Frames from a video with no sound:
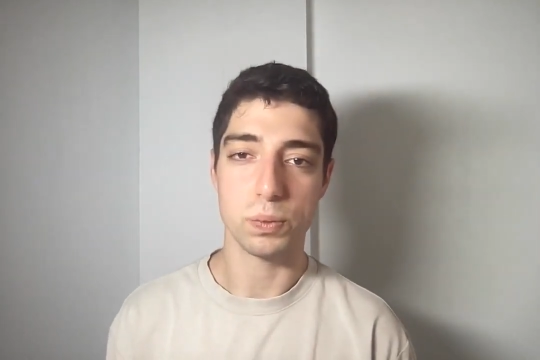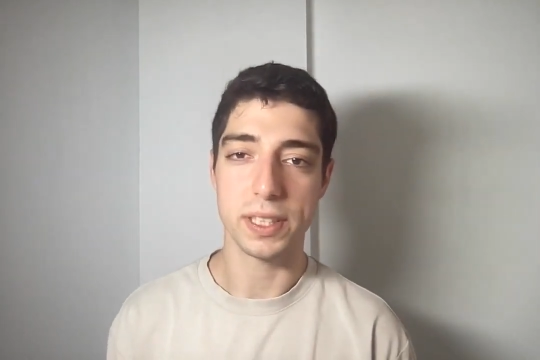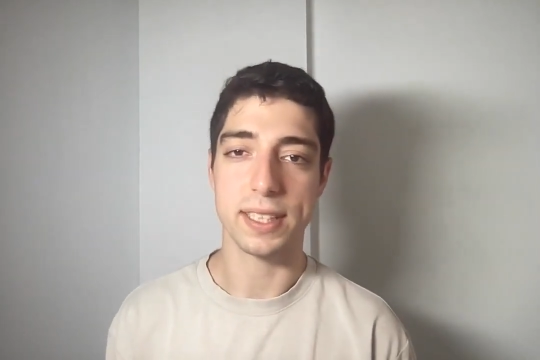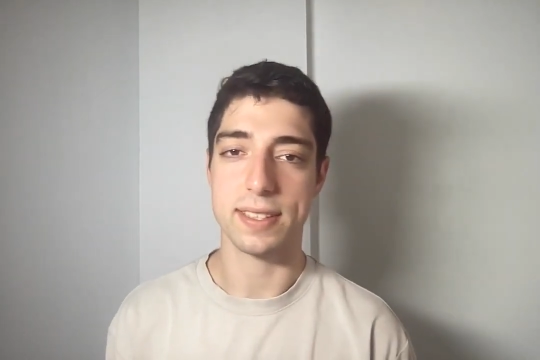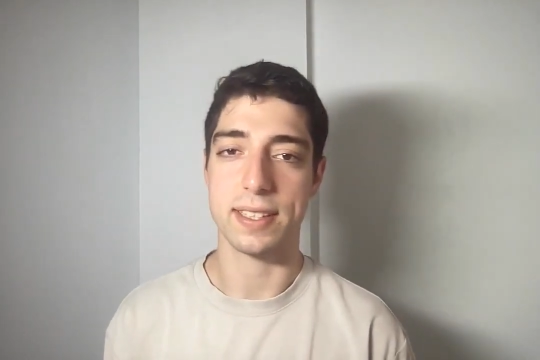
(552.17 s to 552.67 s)

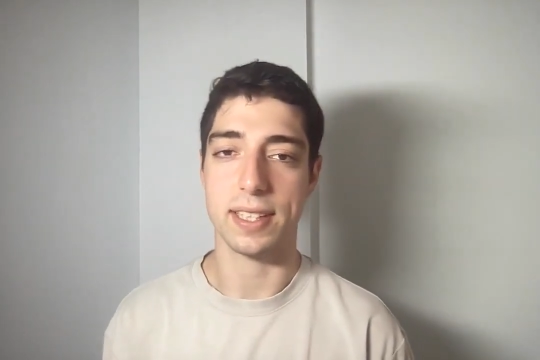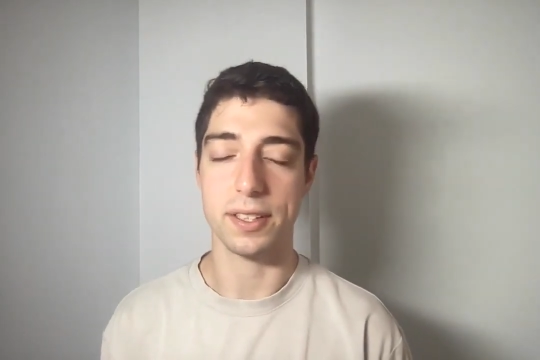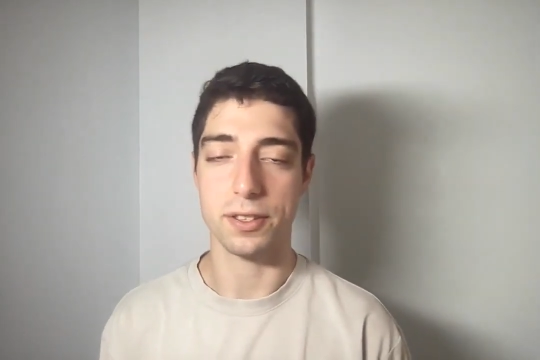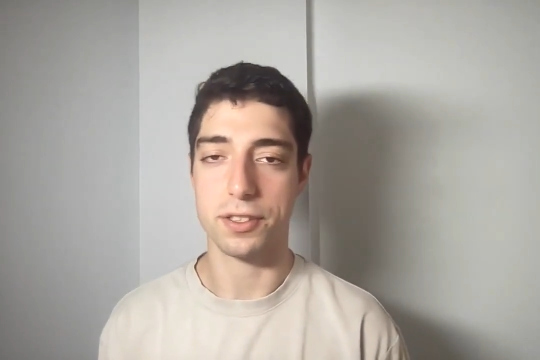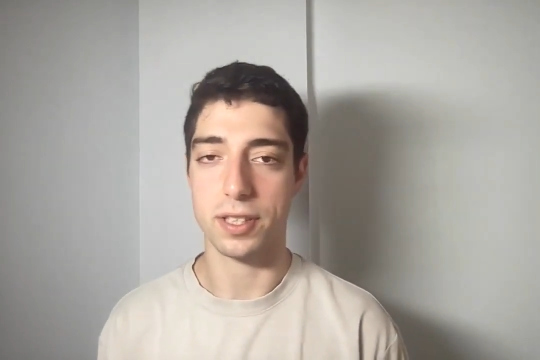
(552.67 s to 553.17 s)
realizing that
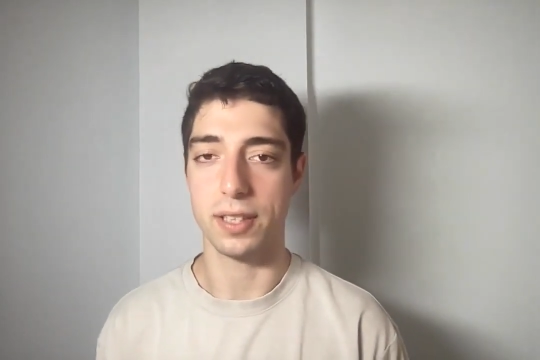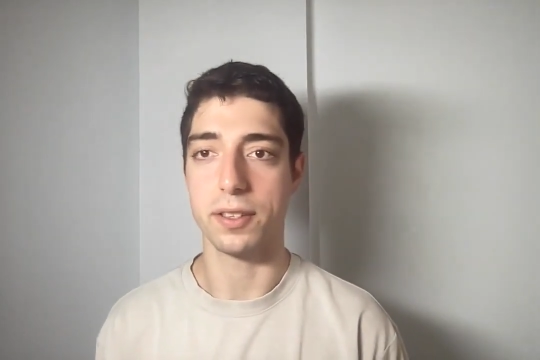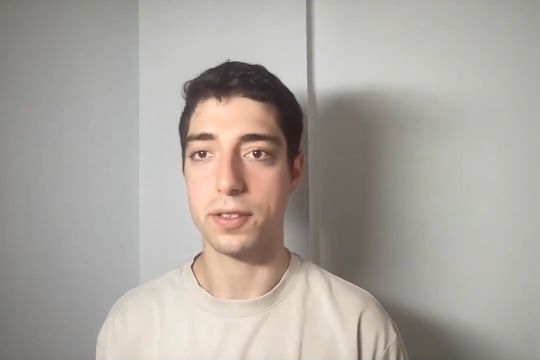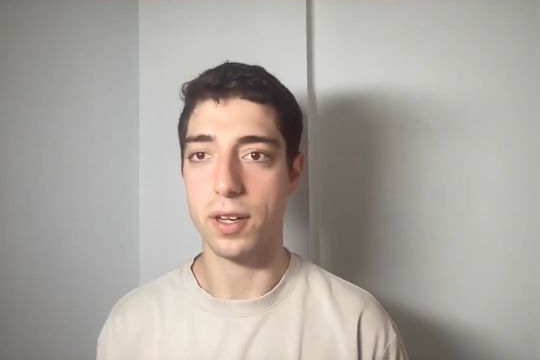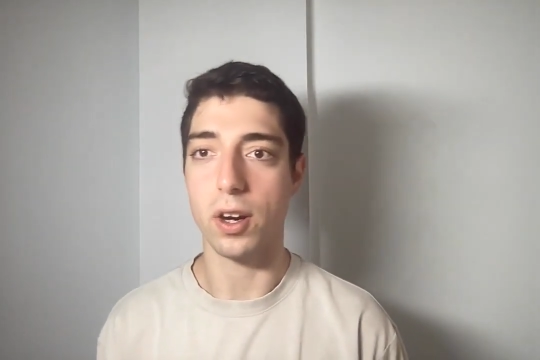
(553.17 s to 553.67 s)
your
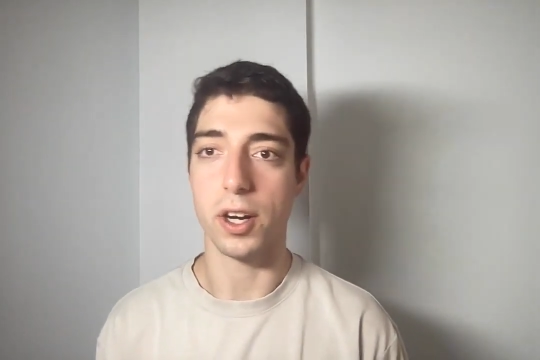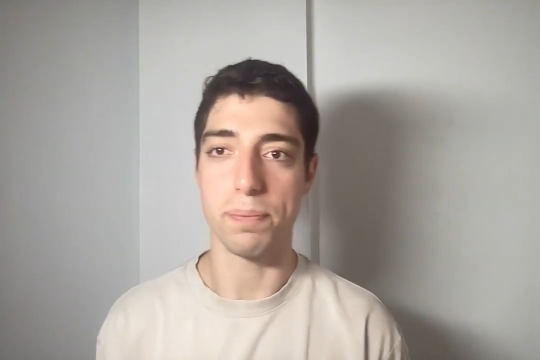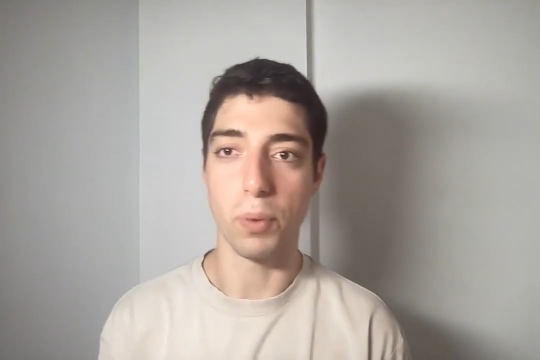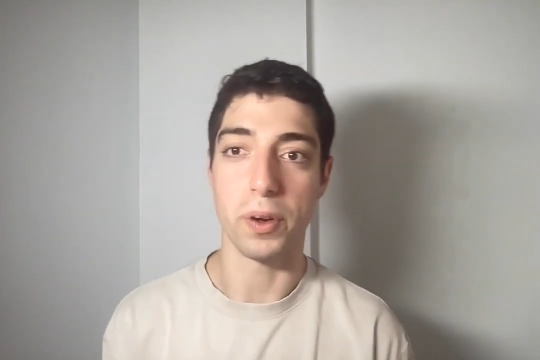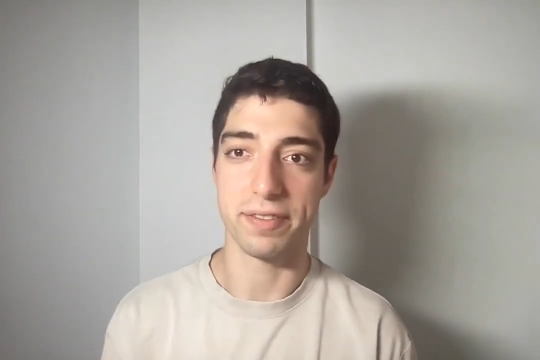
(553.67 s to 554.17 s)
skills are
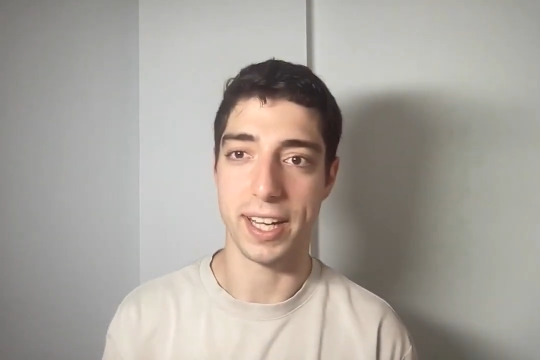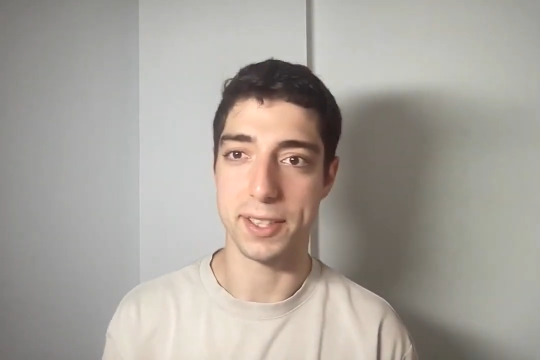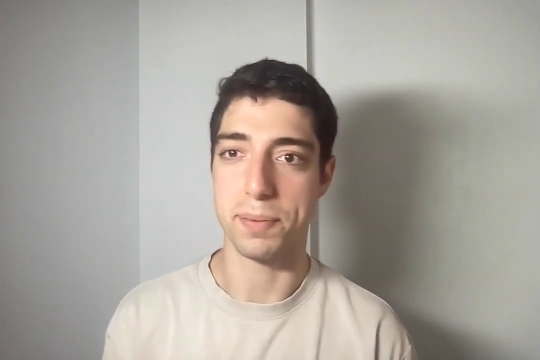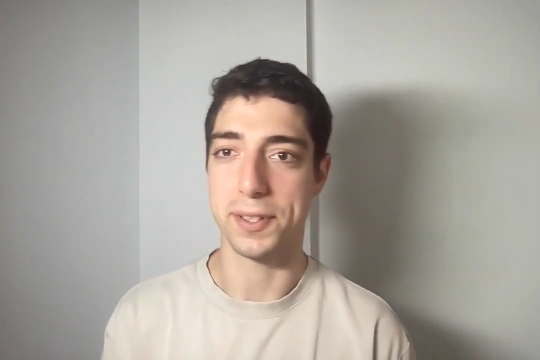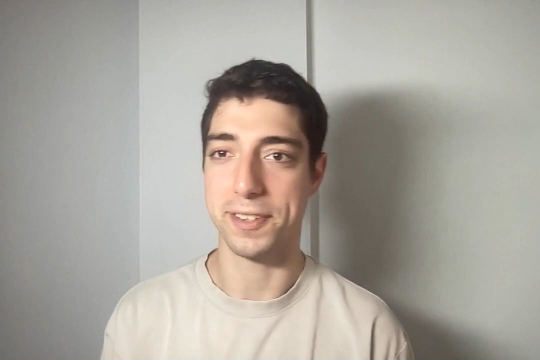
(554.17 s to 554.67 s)
more
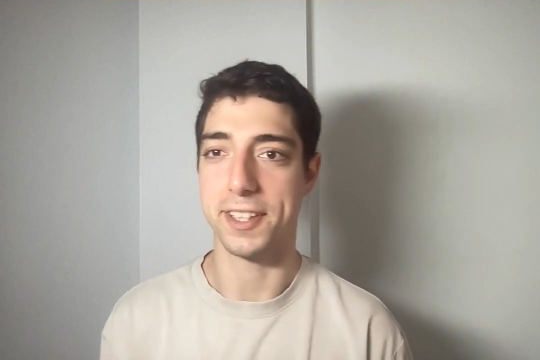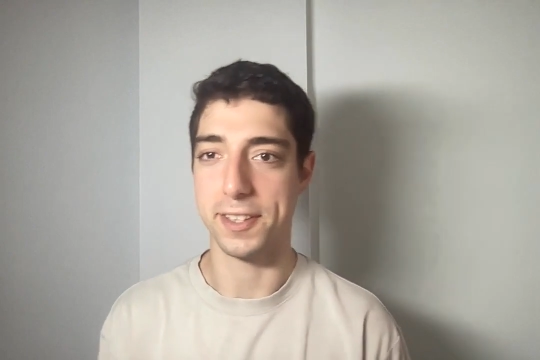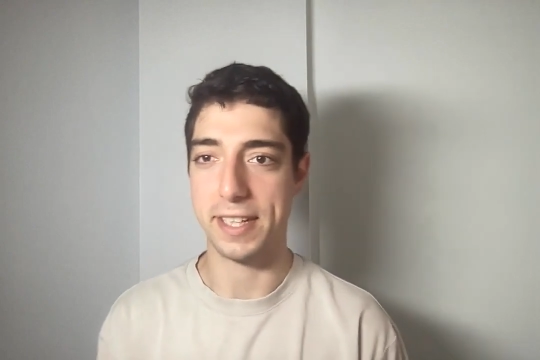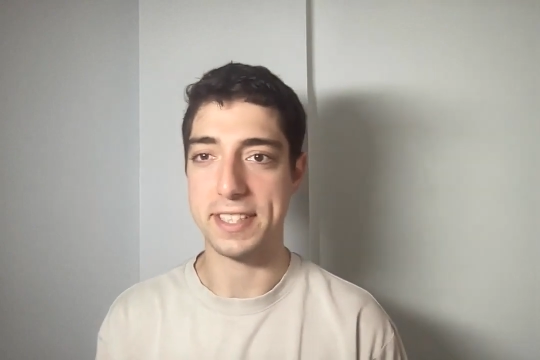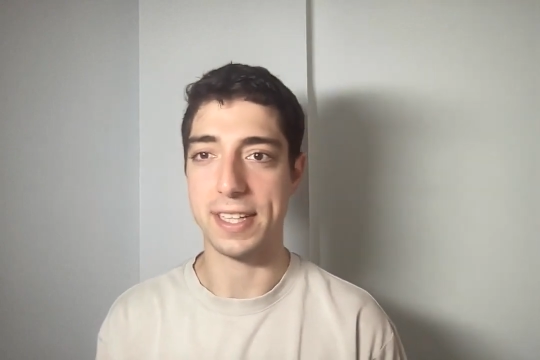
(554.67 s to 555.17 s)
valuable than
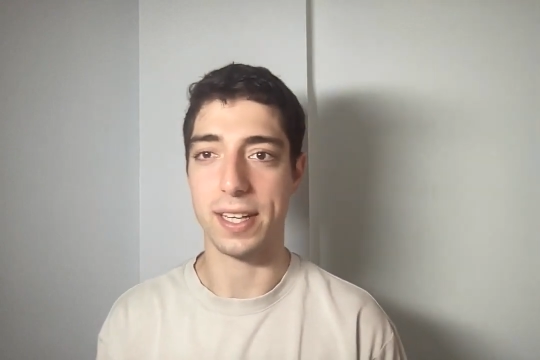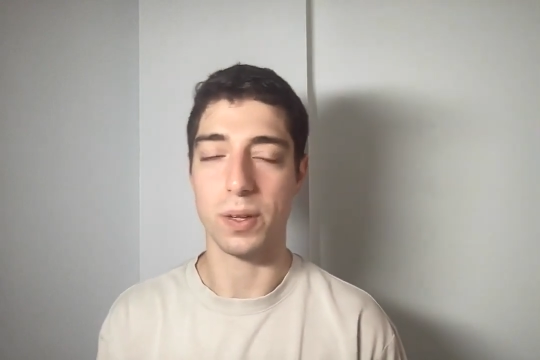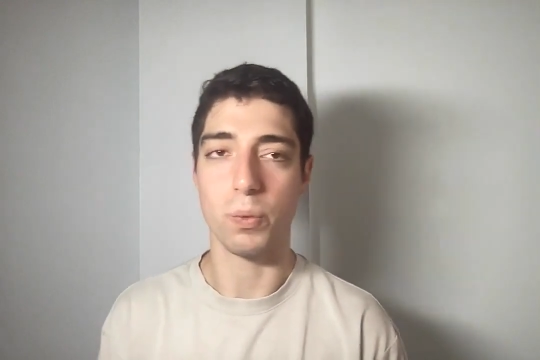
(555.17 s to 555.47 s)
your idea.